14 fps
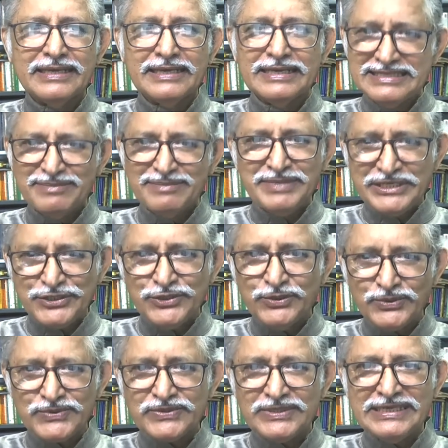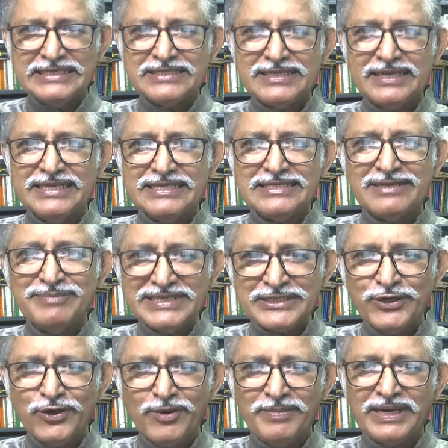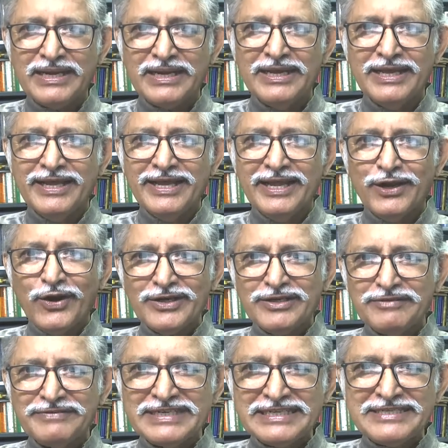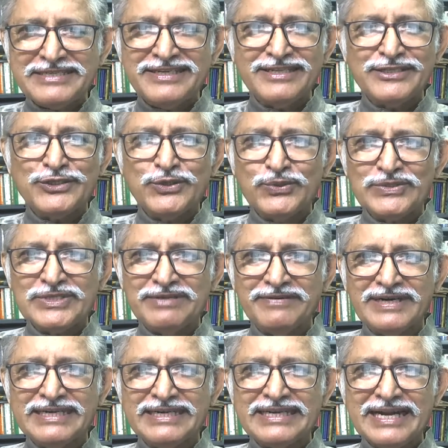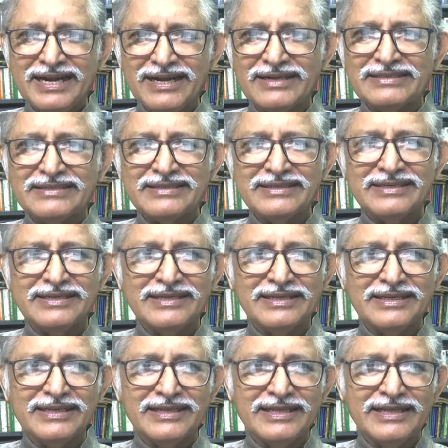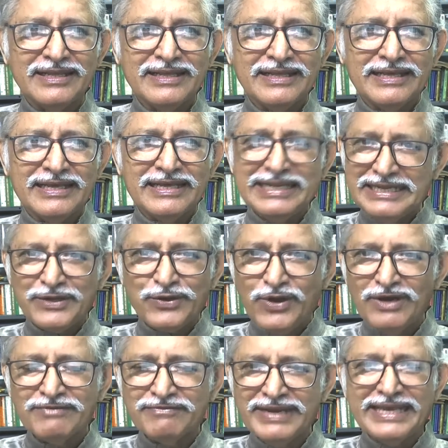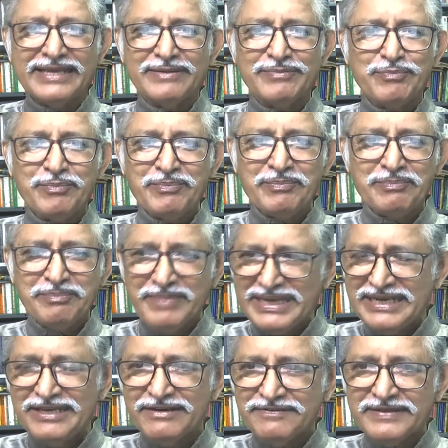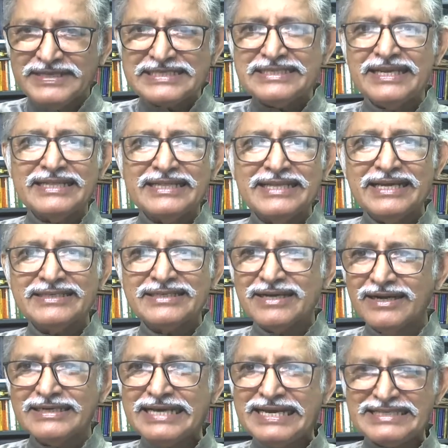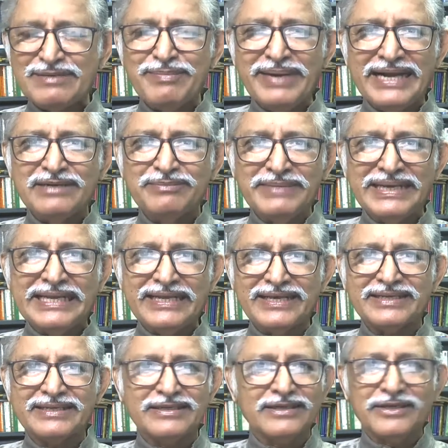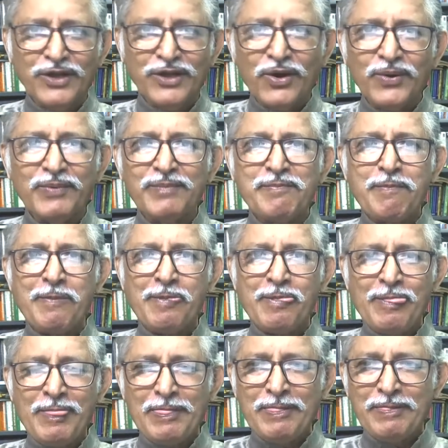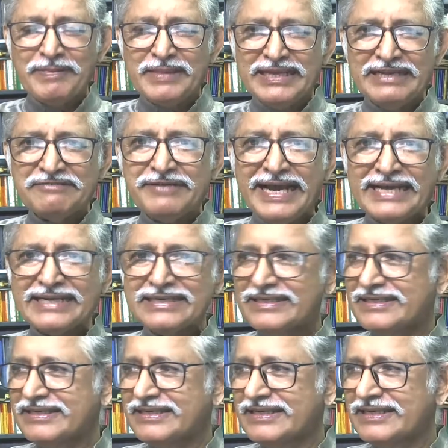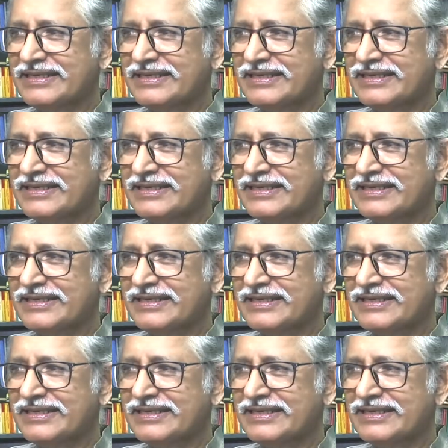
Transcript: is a misuse. It's a, it's a misnomer. A lot Christians use the word cult in a wrong way. Many of us think that cult has a bad meaning. No. In fact,